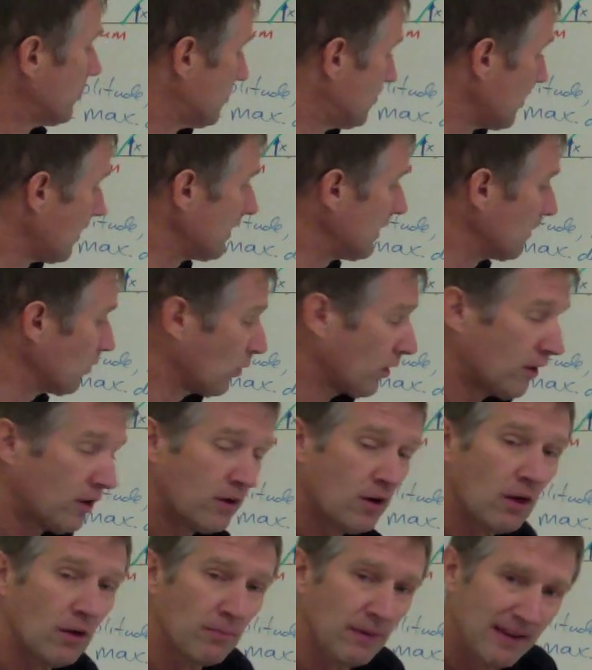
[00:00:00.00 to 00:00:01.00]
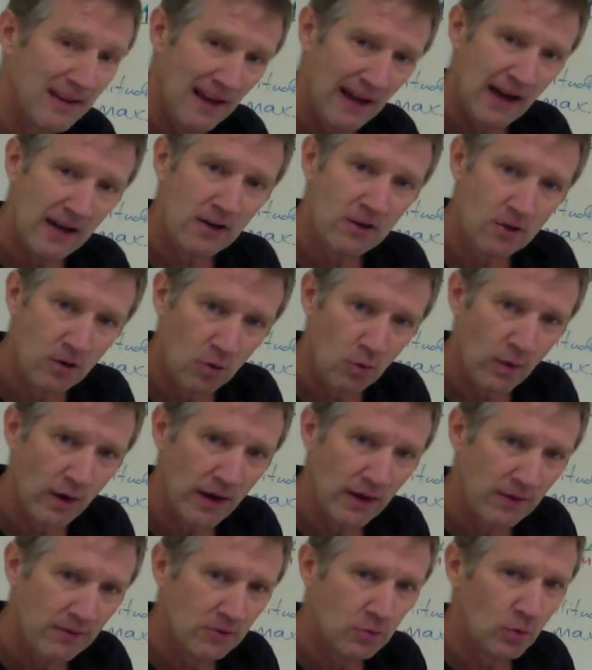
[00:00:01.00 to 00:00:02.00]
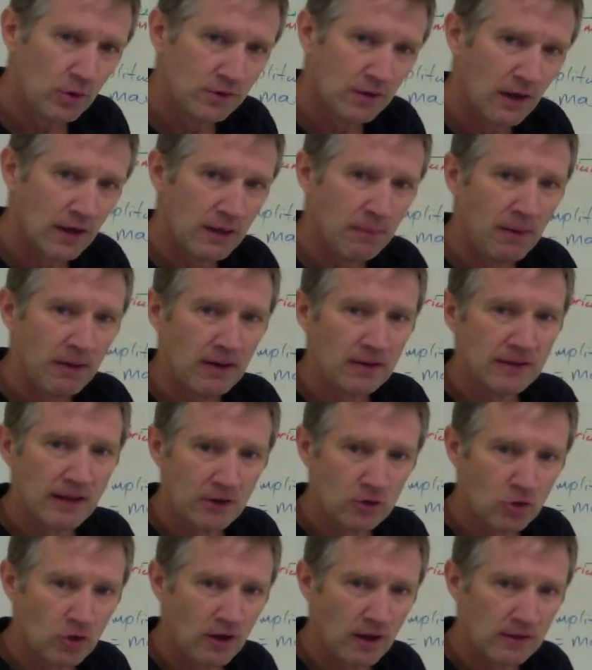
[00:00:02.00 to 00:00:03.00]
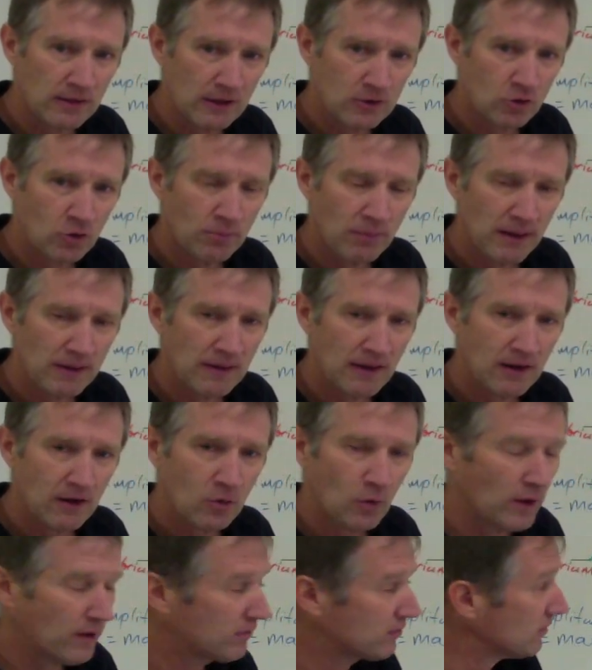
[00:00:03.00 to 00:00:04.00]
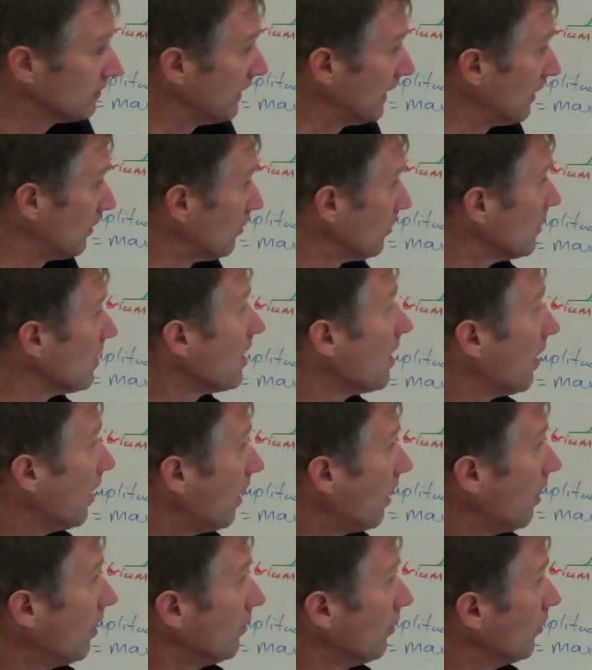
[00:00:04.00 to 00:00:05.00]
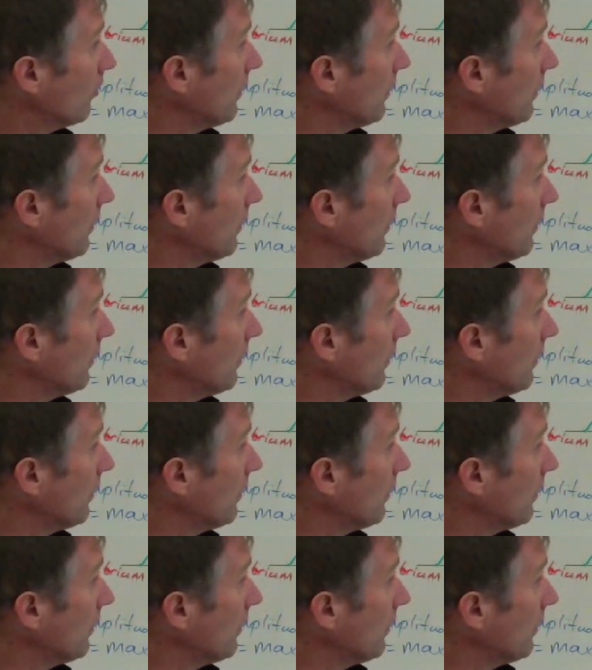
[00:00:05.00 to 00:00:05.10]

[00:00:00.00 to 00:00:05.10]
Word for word: studying what are called mechanical waves. We'll talk about elect- electromagnetic waves later, although